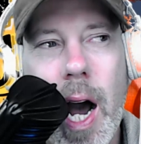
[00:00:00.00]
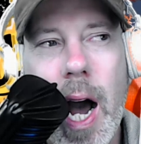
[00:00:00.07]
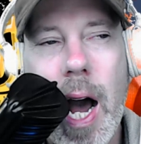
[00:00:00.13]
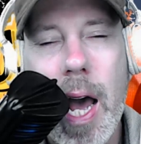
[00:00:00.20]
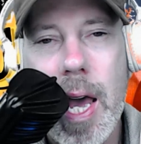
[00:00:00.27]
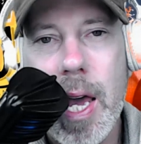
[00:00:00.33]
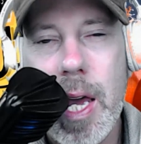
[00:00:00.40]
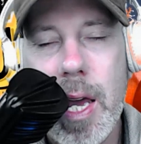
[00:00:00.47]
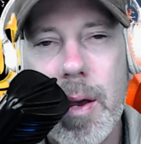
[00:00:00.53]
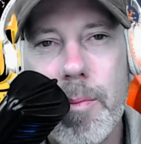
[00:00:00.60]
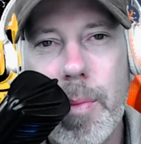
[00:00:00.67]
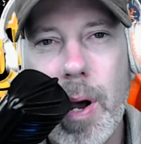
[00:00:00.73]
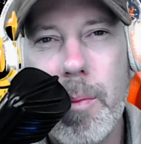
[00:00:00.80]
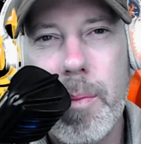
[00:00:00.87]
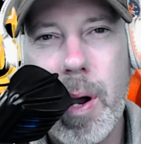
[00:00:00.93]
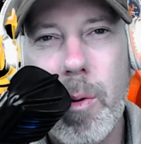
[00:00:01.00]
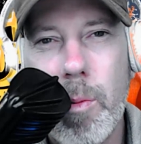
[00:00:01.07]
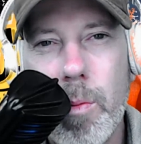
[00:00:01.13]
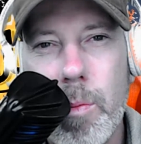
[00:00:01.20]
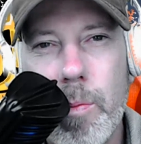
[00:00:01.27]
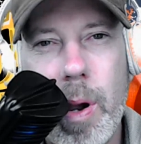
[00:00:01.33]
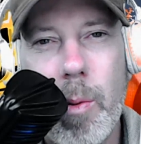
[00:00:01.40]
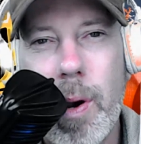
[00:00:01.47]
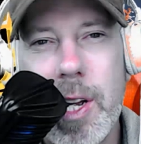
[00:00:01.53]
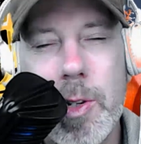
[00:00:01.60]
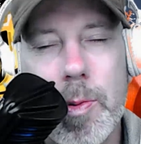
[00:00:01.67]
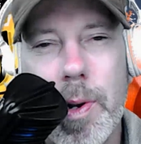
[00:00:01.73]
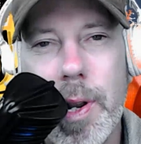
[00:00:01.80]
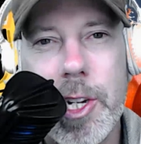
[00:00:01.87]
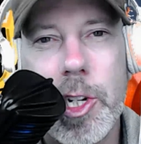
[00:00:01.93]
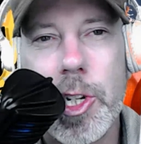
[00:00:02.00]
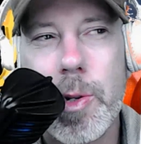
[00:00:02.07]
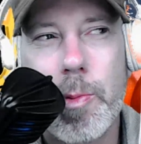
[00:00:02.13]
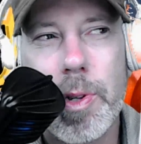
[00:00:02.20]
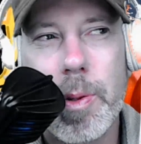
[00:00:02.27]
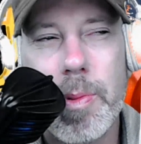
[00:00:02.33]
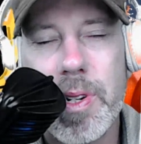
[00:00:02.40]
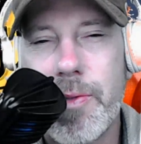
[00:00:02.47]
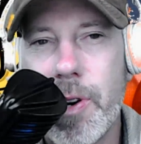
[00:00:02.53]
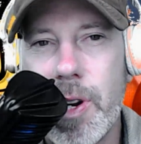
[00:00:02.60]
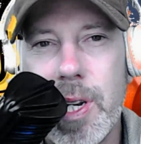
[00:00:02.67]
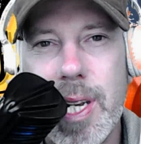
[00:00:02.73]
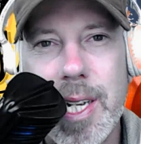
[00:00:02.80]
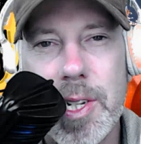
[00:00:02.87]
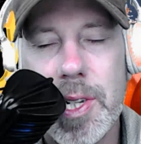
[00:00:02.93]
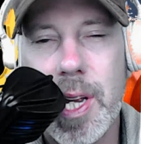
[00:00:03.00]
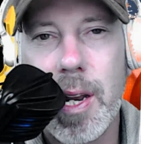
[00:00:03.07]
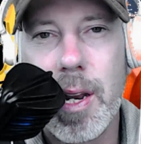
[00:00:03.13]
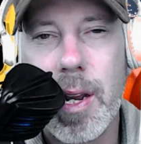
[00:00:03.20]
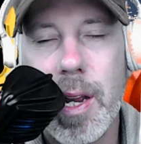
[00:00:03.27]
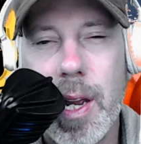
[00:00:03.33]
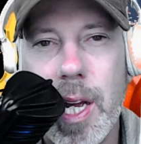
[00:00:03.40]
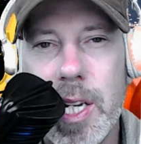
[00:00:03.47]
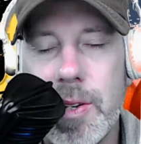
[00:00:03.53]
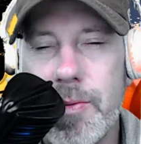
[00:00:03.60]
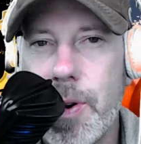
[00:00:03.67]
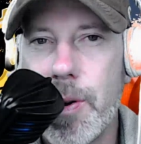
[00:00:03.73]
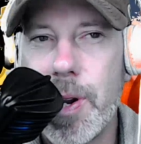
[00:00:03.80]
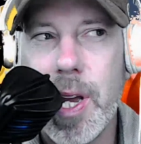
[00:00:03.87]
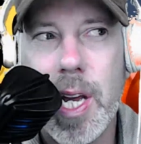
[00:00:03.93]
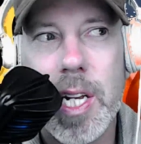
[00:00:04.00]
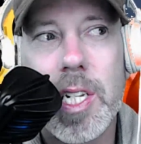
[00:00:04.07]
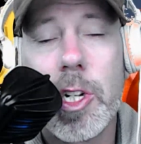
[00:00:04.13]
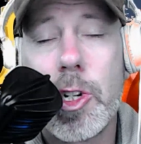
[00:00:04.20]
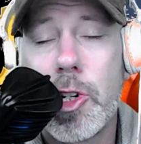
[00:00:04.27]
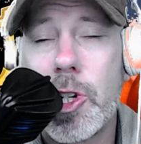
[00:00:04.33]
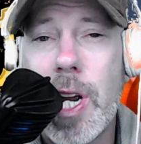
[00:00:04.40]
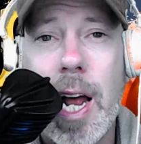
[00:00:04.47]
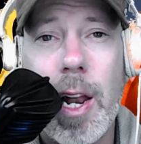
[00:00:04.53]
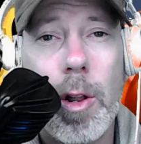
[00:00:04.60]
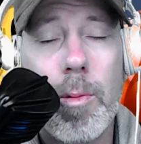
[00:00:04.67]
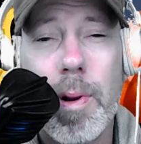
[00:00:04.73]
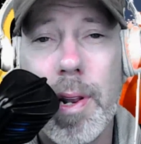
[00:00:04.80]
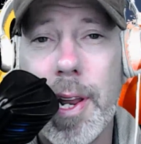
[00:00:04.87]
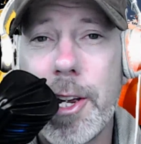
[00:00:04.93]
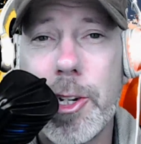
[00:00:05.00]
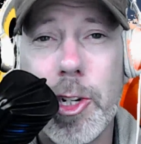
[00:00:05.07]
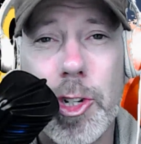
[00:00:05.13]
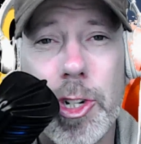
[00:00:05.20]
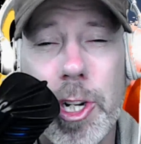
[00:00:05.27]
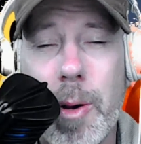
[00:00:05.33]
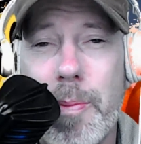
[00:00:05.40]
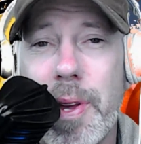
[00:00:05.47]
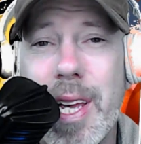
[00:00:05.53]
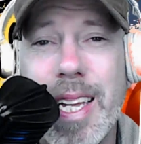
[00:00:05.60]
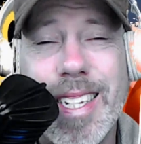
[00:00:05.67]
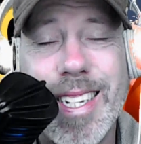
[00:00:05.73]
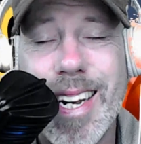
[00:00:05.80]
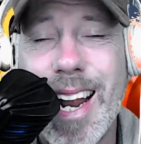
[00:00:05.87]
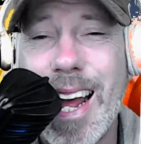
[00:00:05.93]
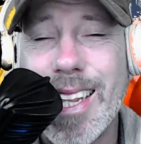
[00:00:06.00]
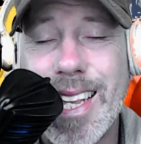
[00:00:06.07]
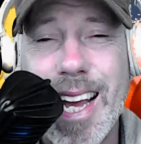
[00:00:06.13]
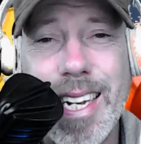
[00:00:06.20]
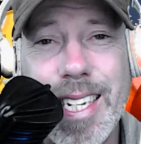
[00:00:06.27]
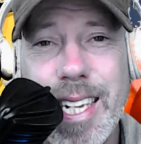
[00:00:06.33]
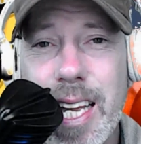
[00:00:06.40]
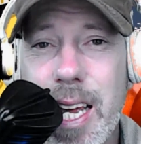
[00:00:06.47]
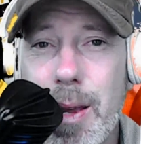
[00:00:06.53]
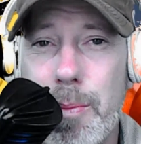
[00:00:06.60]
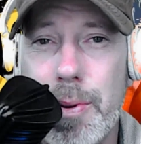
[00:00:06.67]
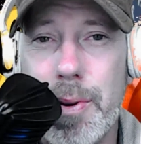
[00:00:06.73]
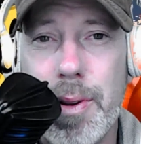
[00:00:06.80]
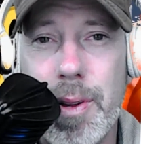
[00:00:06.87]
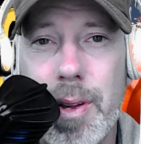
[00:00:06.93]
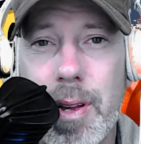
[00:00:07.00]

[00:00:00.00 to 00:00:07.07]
my wife's relationship with him is very distant. It's a shallow relationship. It's not that deep.